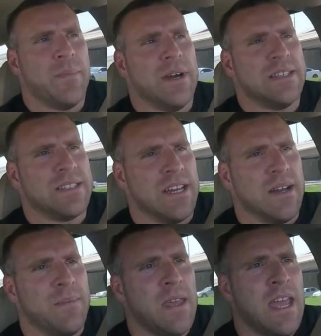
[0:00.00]
But
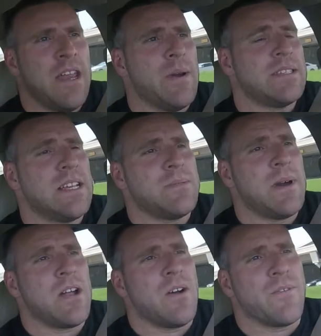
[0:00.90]
anyways, that's
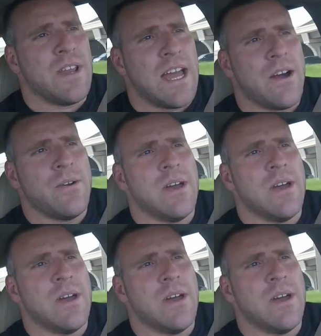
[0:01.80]
about all for now.